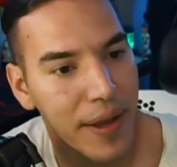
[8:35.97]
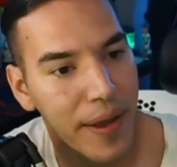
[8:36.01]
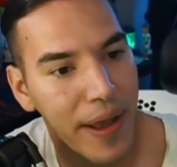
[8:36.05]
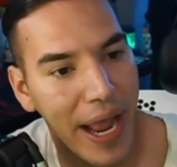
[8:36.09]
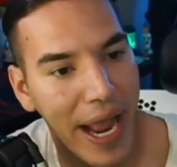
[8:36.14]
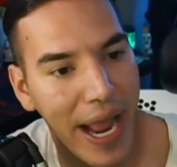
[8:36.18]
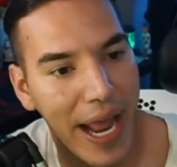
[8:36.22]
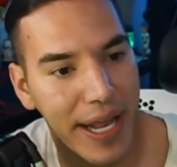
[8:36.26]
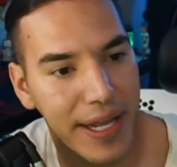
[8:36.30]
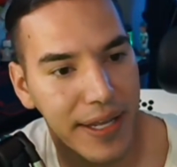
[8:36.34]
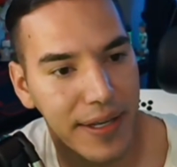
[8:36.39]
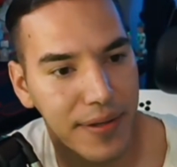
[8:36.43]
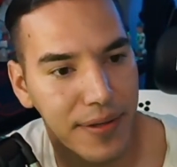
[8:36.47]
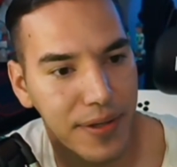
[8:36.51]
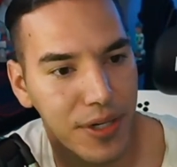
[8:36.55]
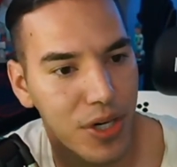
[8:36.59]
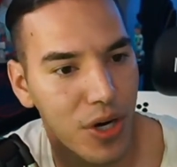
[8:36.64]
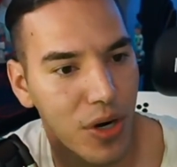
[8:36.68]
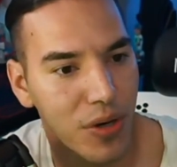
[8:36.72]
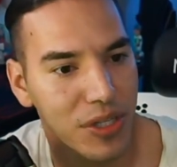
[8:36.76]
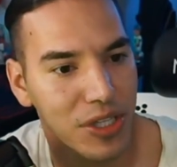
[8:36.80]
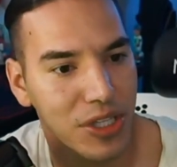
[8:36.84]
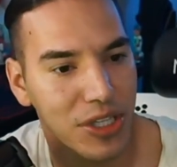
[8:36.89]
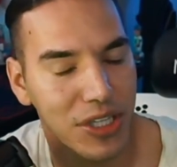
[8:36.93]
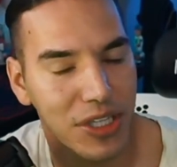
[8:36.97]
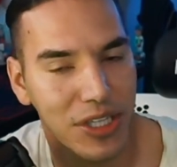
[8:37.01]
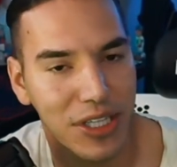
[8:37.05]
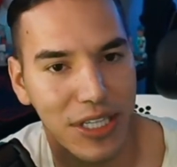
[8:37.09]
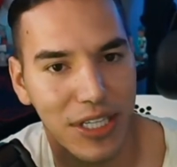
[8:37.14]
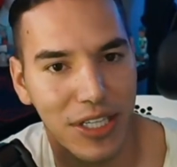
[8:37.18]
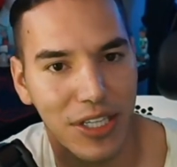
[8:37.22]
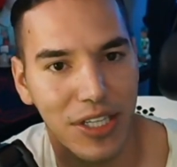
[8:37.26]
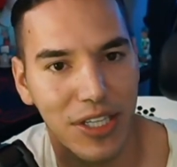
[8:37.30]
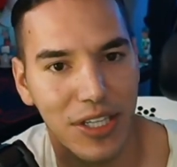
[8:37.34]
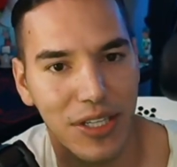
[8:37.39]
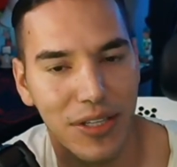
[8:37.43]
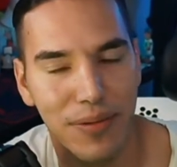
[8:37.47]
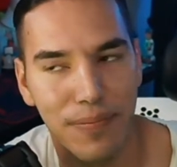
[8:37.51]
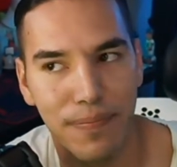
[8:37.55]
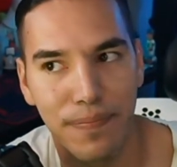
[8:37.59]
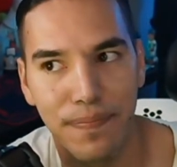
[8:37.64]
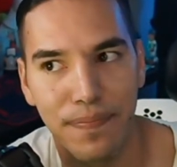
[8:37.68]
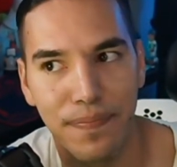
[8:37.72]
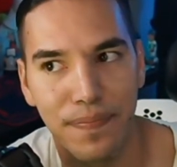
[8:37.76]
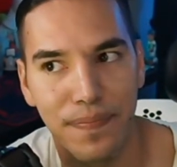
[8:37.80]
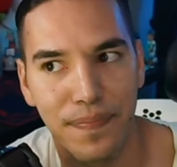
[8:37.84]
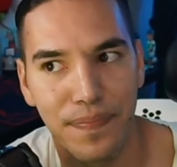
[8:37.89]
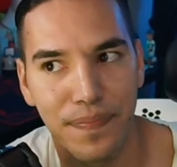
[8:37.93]
And you know, it's just she
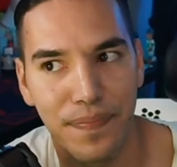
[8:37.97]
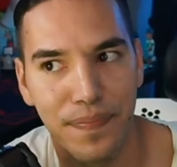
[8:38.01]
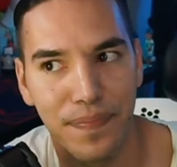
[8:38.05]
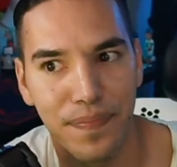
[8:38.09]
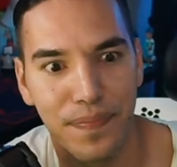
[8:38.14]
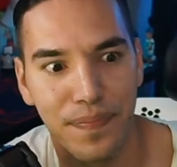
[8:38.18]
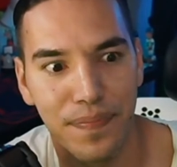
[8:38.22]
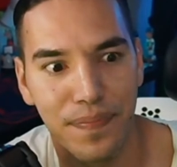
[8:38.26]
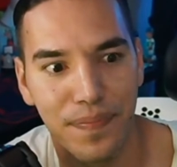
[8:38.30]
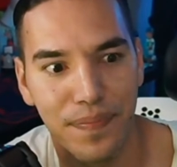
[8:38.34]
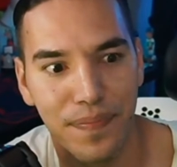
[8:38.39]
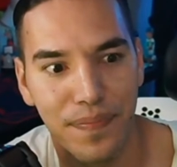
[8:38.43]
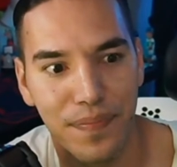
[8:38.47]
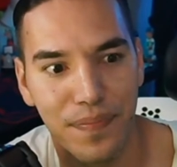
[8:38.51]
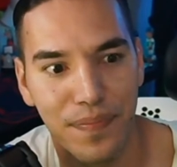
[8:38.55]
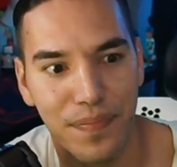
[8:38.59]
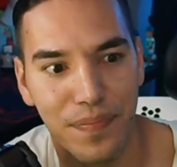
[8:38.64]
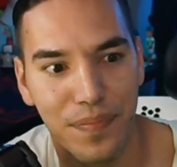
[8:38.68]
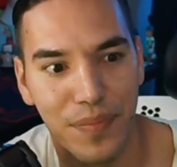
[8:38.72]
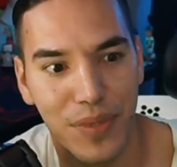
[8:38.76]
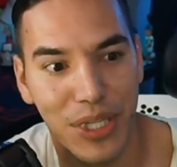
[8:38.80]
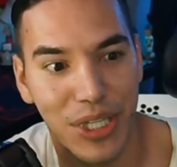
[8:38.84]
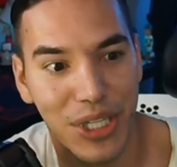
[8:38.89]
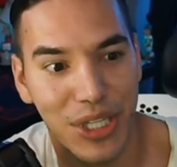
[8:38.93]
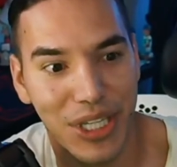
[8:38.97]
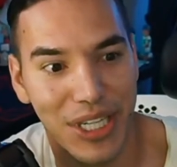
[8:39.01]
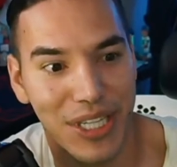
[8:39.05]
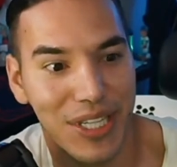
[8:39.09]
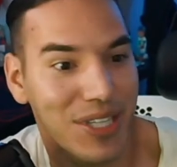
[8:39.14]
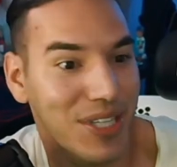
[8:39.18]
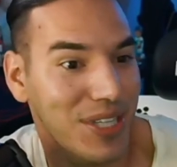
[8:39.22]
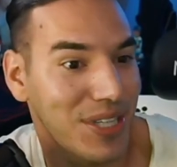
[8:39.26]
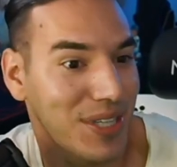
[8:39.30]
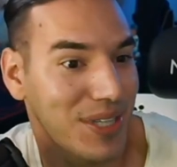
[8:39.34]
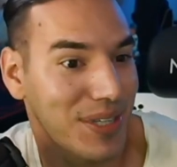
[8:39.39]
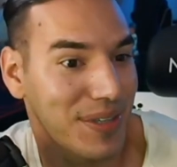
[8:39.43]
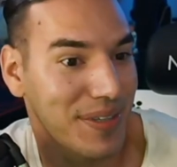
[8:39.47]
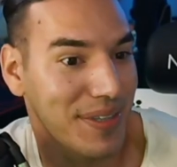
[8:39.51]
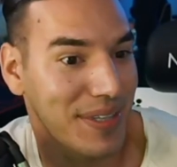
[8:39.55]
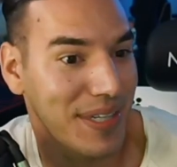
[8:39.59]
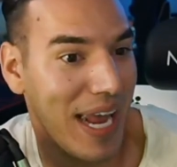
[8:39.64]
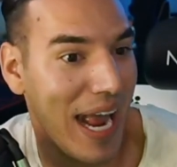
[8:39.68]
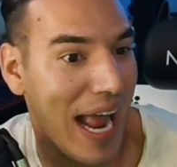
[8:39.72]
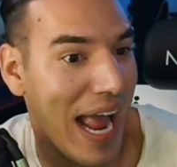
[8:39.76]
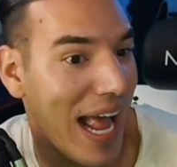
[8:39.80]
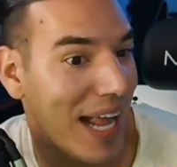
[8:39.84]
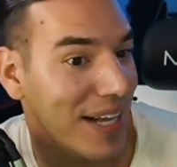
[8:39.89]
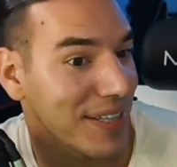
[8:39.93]
just
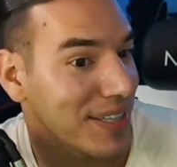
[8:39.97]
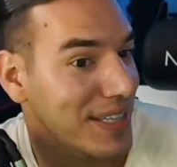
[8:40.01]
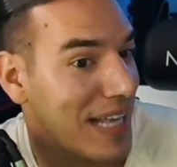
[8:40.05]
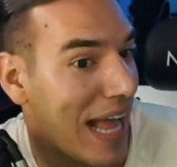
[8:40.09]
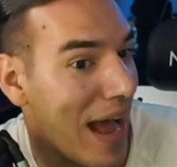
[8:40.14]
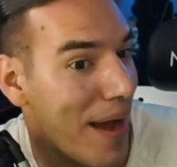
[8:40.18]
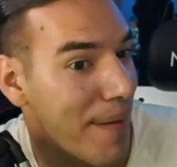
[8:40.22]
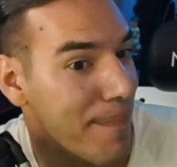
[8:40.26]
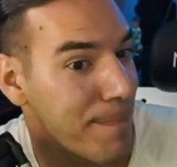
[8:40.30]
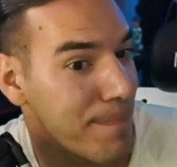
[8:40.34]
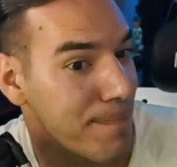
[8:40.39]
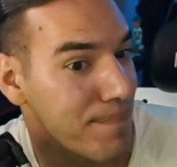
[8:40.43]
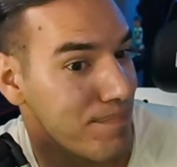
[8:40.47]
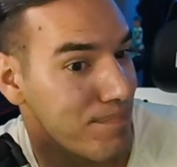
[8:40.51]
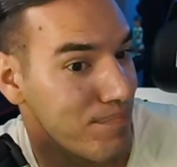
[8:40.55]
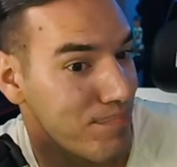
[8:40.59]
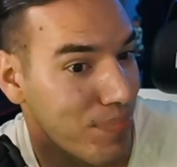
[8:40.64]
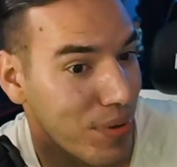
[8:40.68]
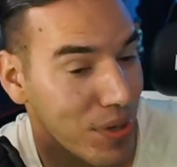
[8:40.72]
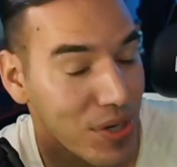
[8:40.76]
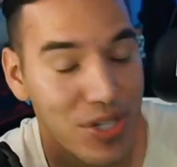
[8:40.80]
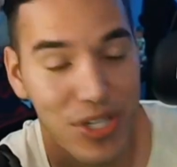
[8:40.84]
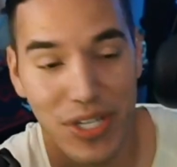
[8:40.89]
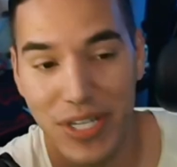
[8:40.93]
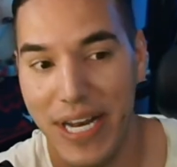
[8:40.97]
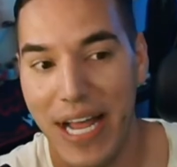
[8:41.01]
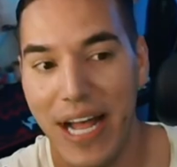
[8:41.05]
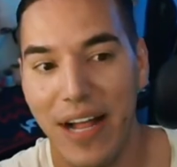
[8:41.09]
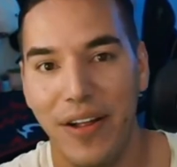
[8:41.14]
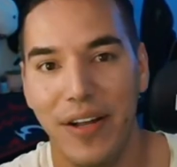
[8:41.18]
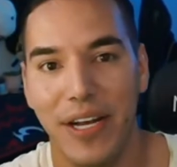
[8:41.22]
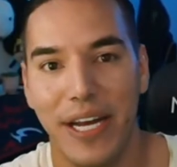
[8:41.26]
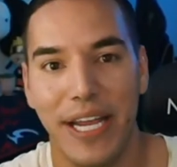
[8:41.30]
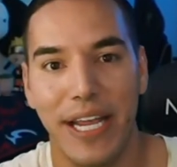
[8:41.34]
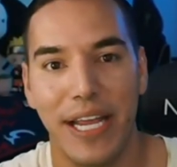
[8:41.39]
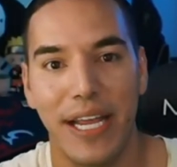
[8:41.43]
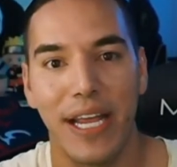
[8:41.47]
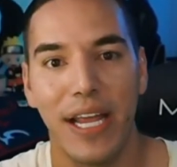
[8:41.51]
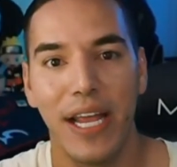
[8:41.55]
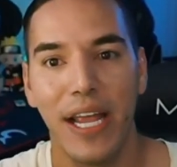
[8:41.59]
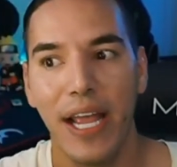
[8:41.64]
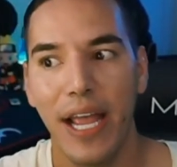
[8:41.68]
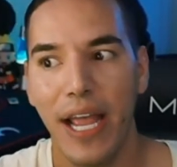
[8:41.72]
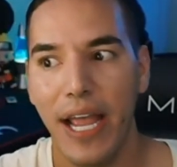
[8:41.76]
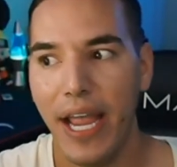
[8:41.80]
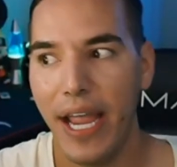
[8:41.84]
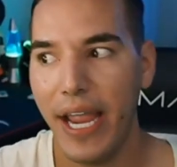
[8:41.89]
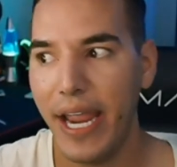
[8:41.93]
has that personality,
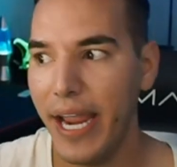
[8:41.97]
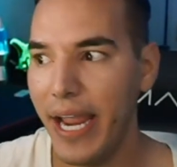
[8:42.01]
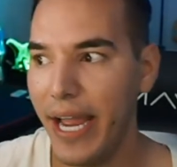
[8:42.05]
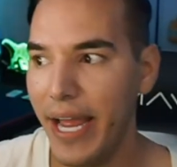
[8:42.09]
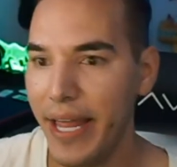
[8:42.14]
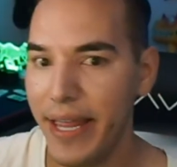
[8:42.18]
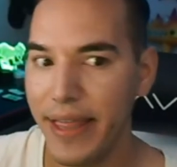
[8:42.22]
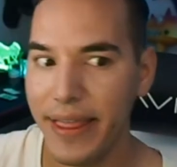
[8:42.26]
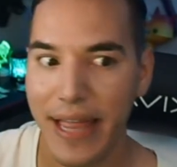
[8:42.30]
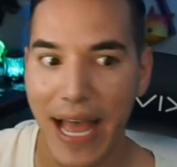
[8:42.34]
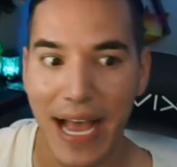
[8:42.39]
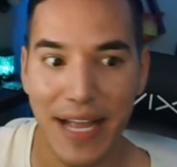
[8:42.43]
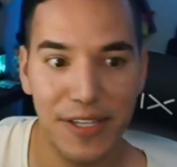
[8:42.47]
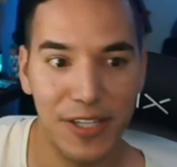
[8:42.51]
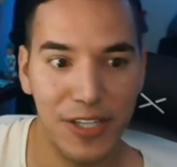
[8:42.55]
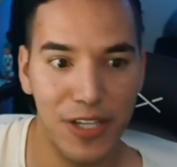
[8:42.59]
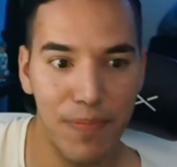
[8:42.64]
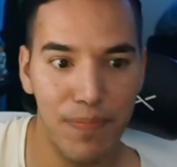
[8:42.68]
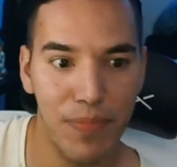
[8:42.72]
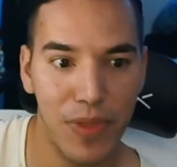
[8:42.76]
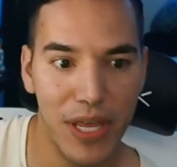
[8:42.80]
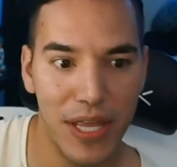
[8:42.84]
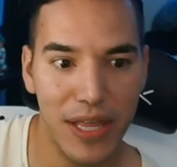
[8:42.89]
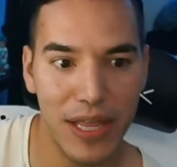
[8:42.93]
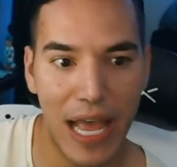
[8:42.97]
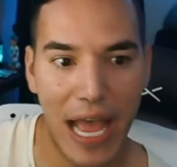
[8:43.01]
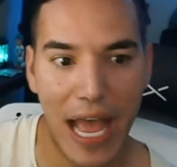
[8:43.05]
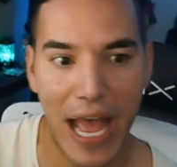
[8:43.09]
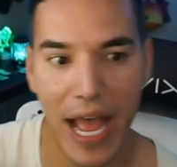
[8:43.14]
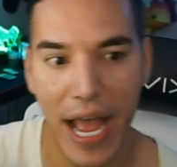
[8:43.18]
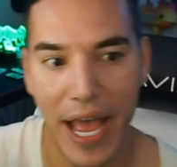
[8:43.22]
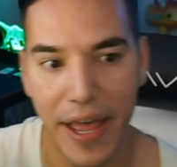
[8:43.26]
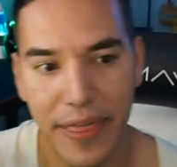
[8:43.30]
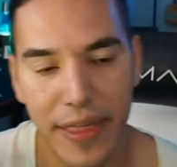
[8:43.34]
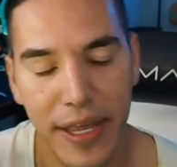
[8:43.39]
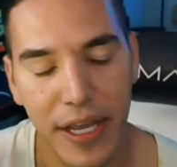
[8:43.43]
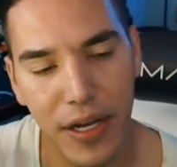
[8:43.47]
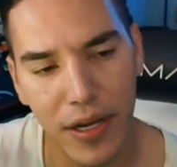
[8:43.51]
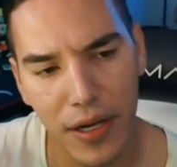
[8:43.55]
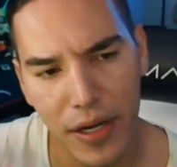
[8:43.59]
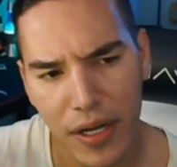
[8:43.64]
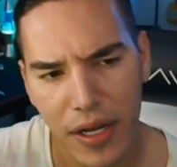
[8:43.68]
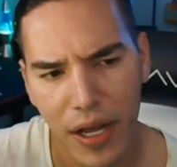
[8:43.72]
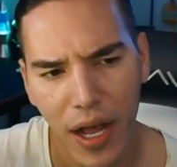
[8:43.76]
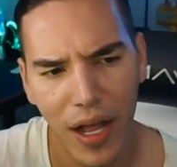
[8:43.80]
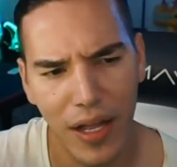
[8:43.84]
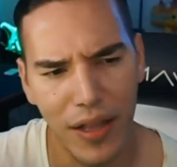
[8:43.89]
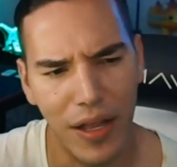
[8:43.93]
and that's something that I think
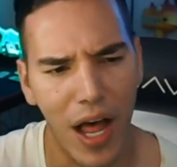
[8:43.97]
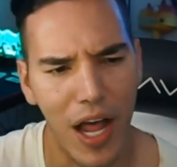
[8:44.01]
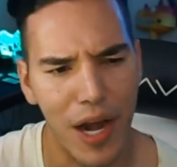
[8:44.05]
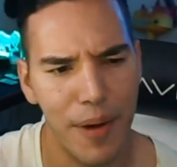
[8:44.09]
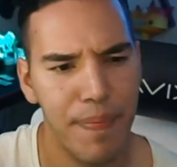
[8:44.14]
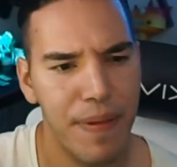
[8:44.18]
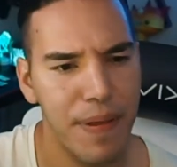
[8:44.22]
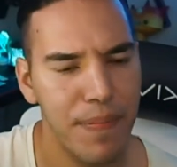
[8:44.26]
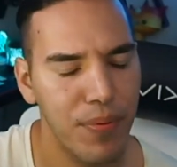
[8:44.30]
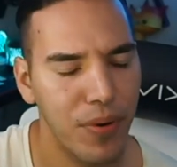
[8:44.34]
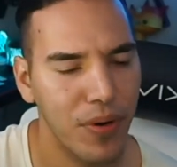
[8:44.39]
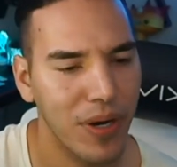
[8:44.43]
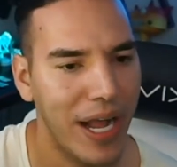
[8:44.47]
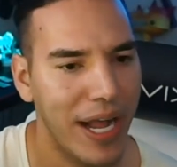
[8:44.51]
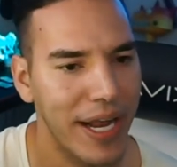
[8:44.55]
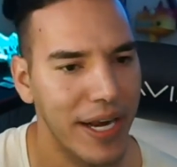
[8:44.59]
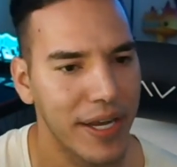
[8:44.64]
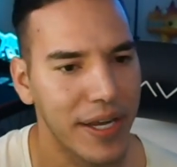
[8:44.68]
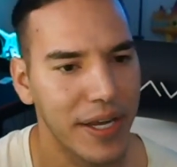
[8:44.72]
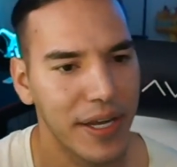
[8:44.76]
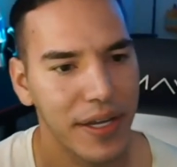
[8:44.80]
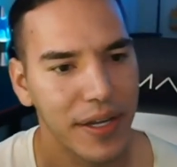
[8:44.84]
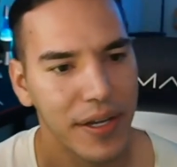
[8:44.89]
a lot of people kind of